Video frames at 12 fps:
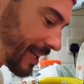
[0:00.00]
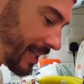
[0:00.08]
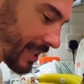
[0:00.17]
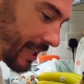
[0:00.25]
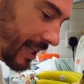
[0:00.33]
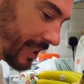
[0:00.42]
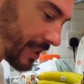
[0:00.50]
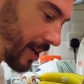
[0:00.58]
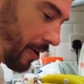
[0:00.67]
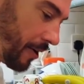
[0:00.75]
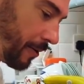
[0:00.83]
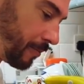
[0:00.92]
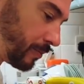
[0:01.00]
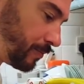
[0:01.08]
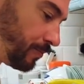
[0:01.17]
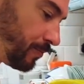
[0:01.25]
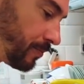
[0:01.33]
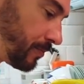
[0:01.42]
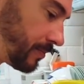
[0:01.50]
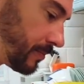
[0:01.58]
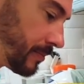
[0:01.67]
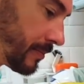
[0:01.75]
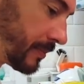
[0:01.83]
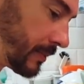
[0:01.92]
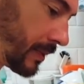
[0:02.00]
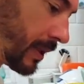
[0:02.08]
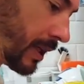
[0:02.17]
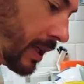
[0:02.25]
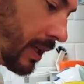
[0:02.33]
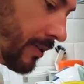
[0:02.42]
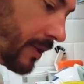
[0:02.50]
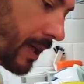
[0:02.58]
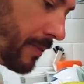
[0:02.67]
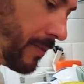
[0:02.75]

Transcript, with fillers: Let's get this going on. Got a